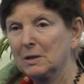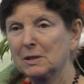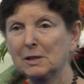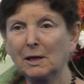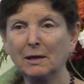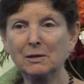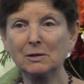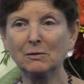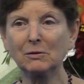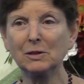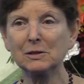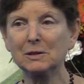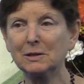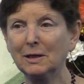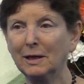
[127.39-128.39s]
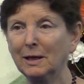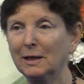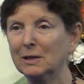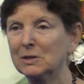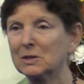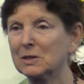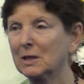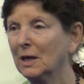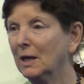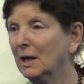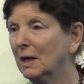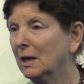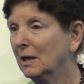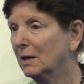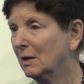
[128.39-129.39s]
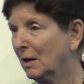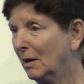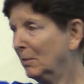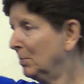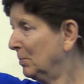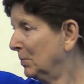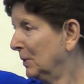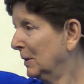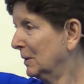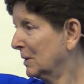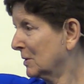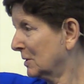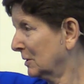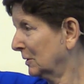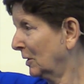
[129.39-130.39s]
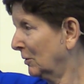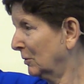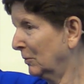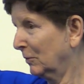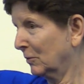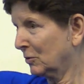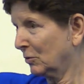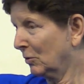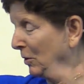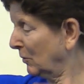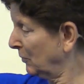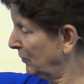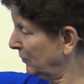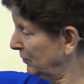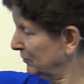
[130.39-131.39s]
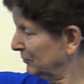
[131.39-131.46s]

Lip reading: the size of this dais, up in this little sort of